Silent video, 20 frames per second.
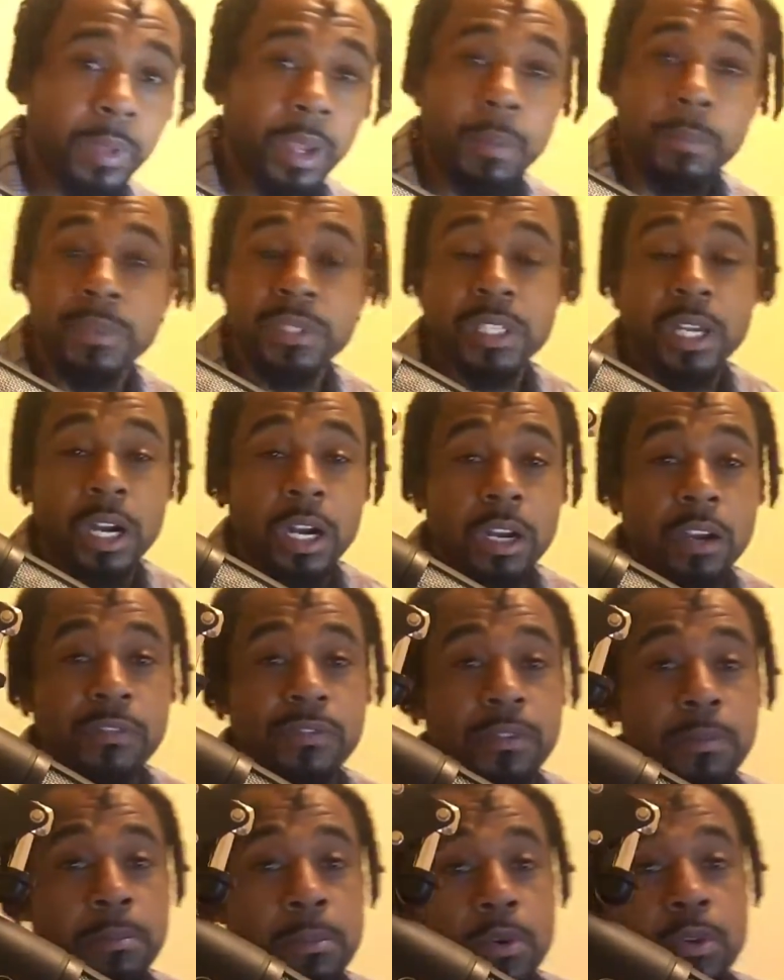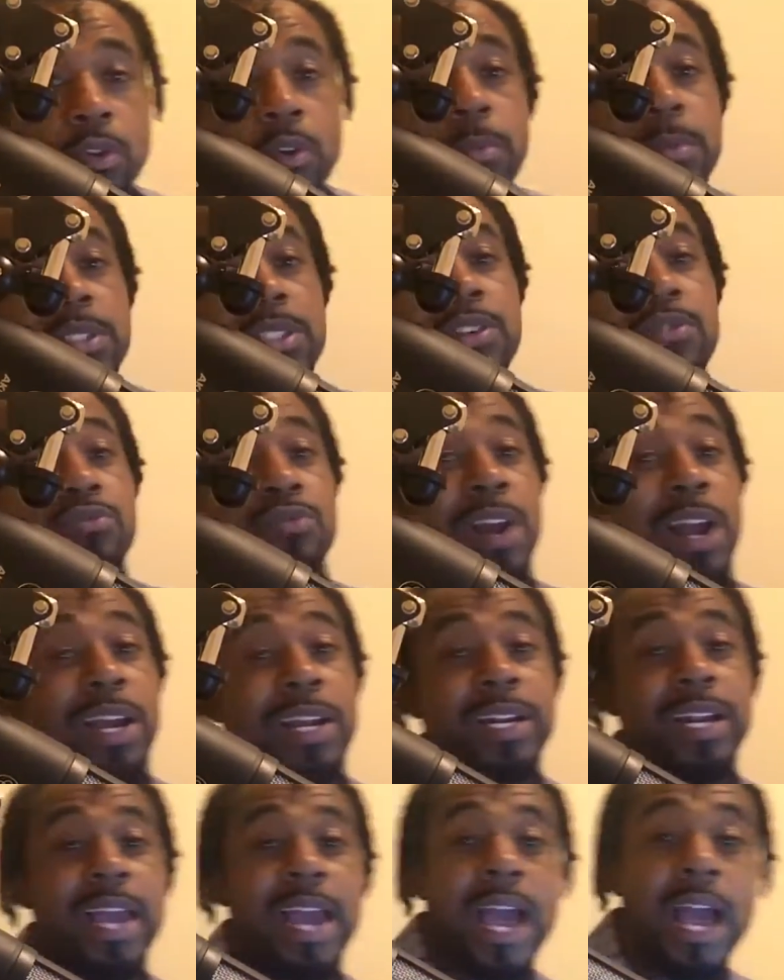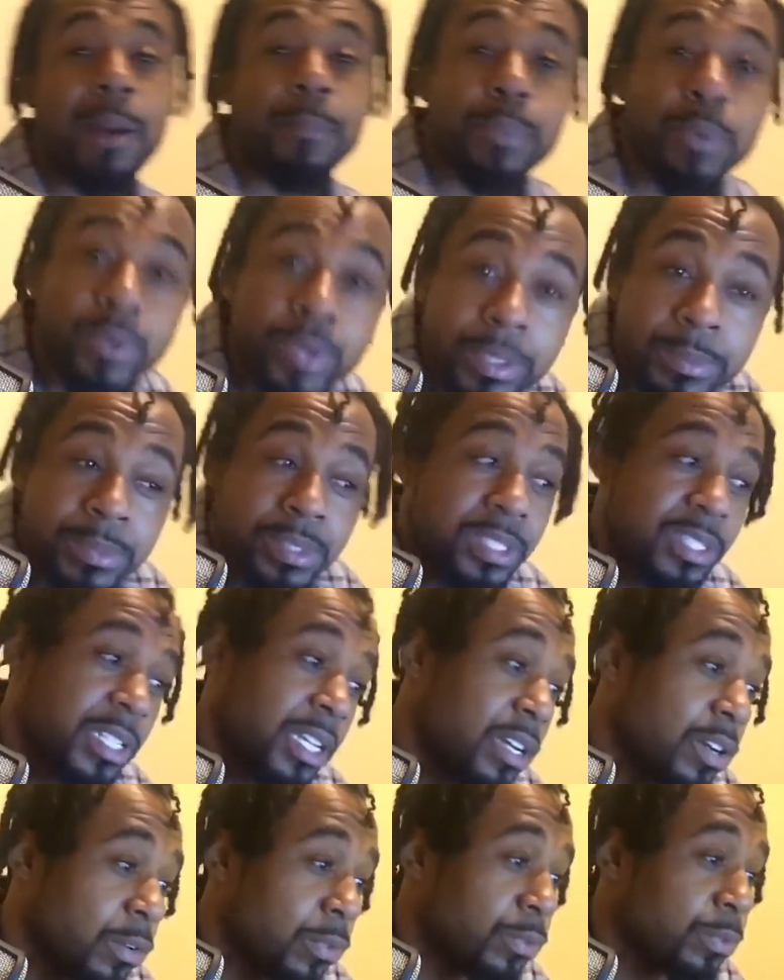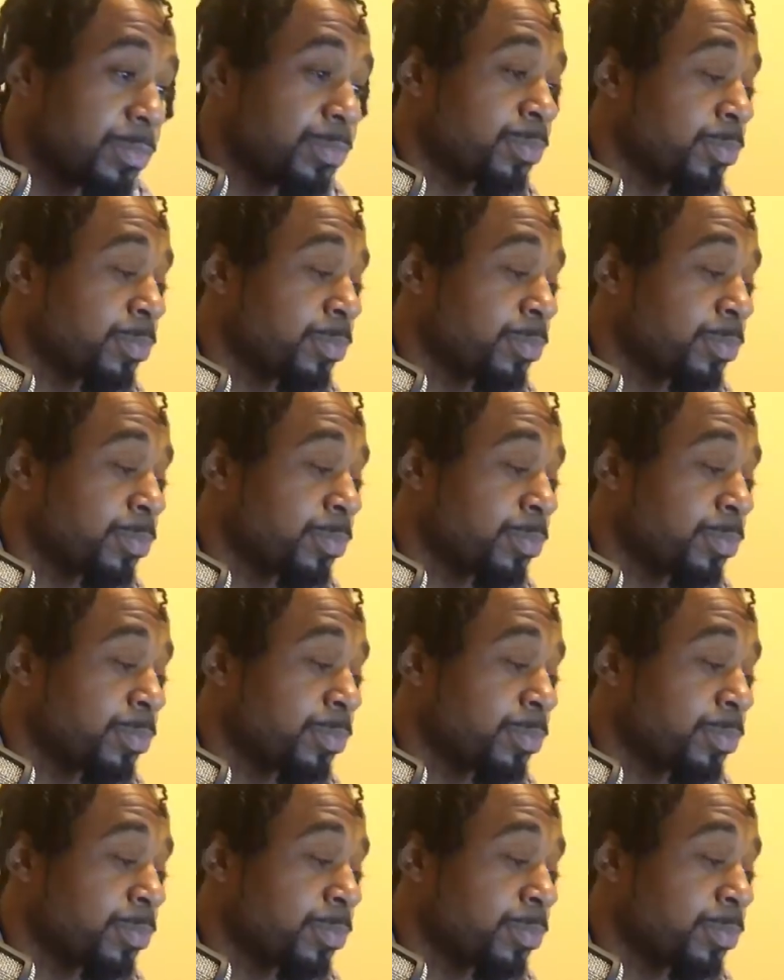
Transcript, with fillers: Mr. Hunger for More, Mr. Rotten Apple himself.